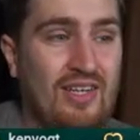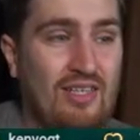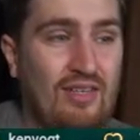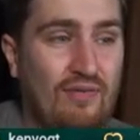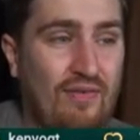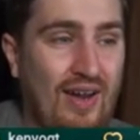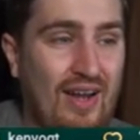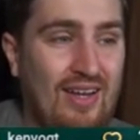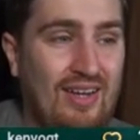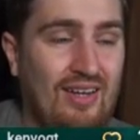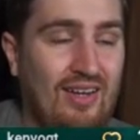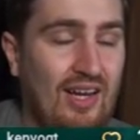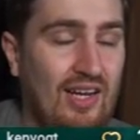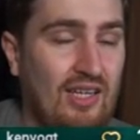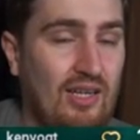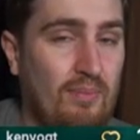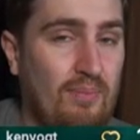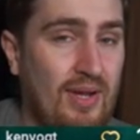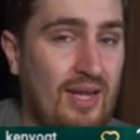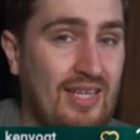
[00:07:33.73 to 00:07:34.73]
Defending like
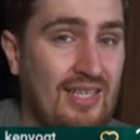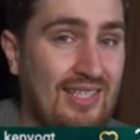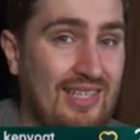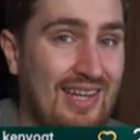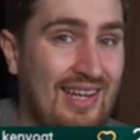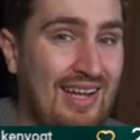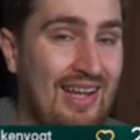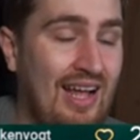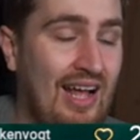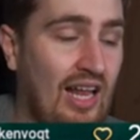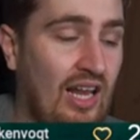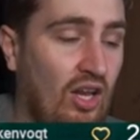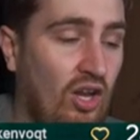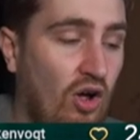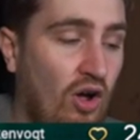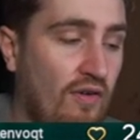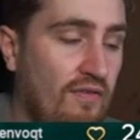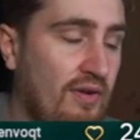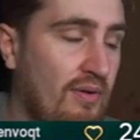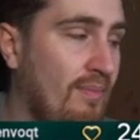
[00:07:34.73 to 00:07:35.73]
a beast. A
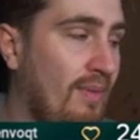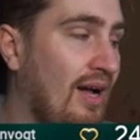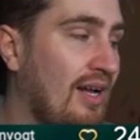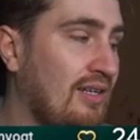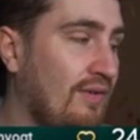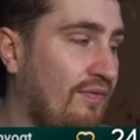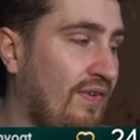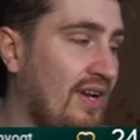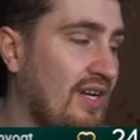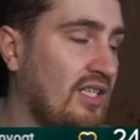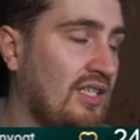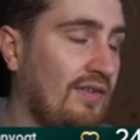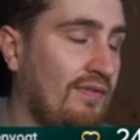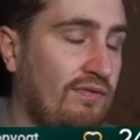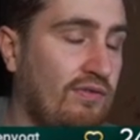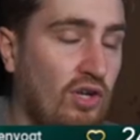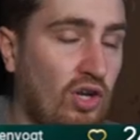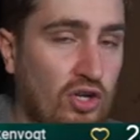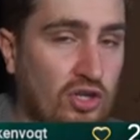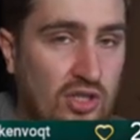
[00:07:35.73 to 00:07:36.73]
lot of it, my defensive
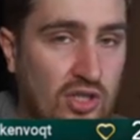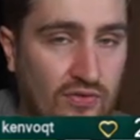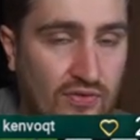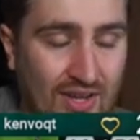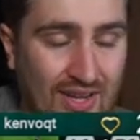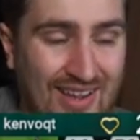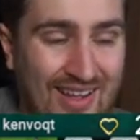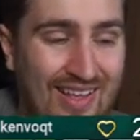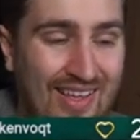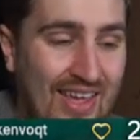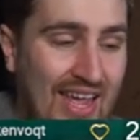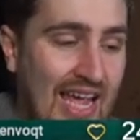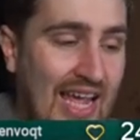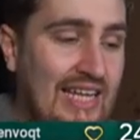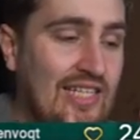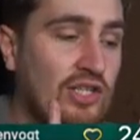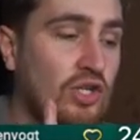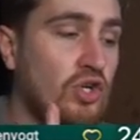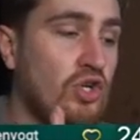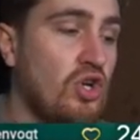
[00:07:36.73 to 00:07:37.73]
philosophy,
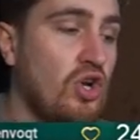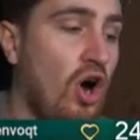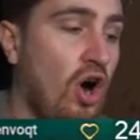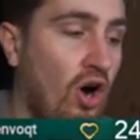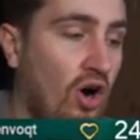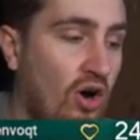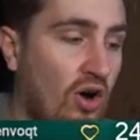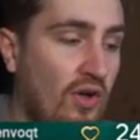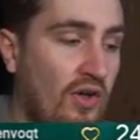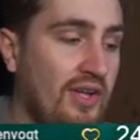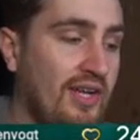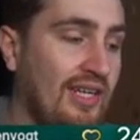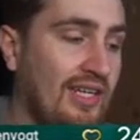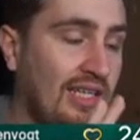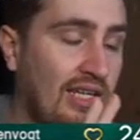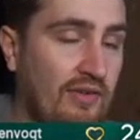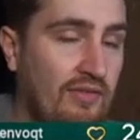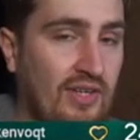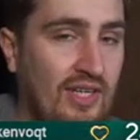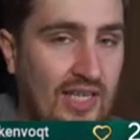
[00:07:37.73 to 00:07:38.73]
is not
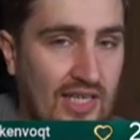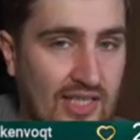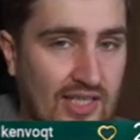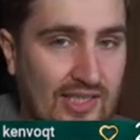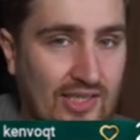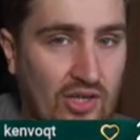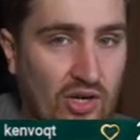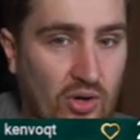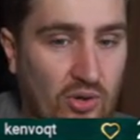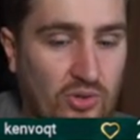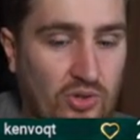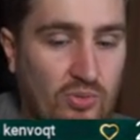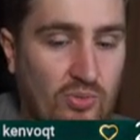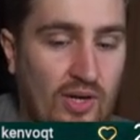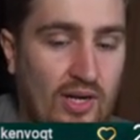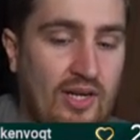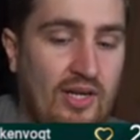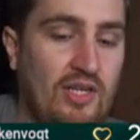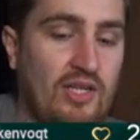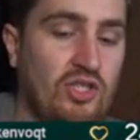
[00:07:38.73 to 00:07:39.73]
giving easy goals away.
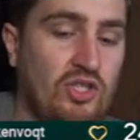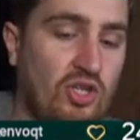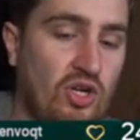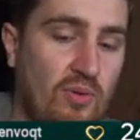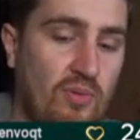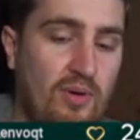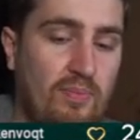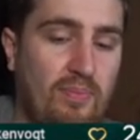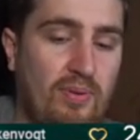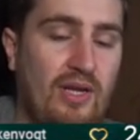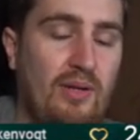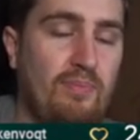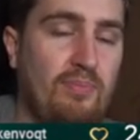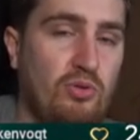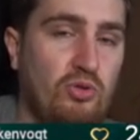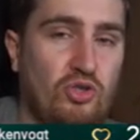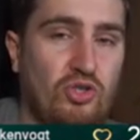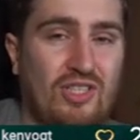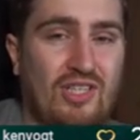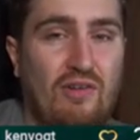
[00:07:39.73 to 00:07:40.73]
So many people
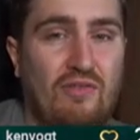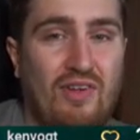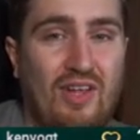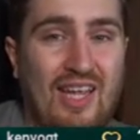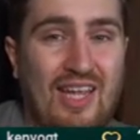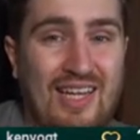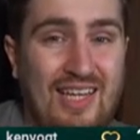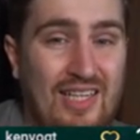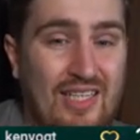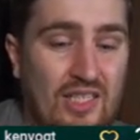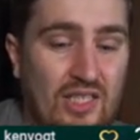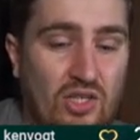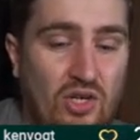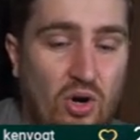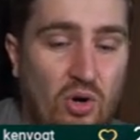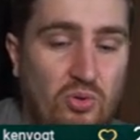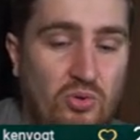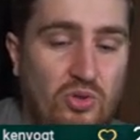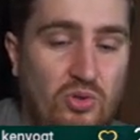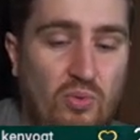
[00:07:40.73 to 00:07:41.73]
just give easy
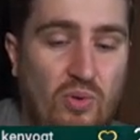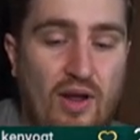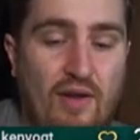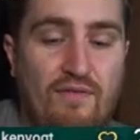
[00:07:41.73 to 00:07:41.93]
goals away